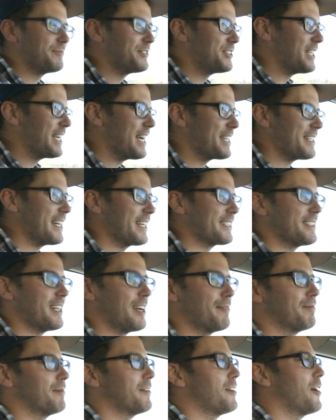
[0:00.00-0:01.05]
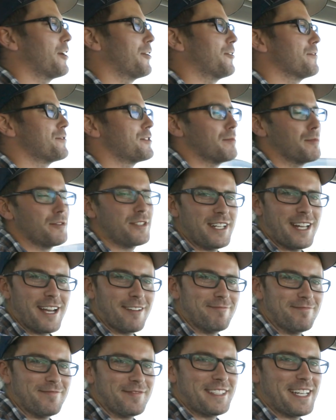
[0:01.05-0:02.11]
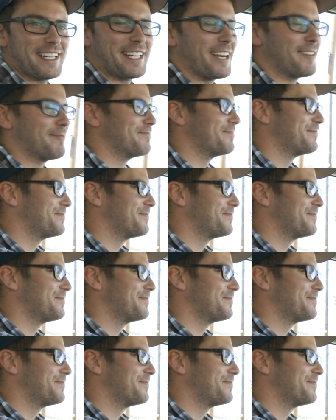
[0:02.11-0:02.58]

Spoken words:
See you guys next time on Groove Subaru Today. Take care.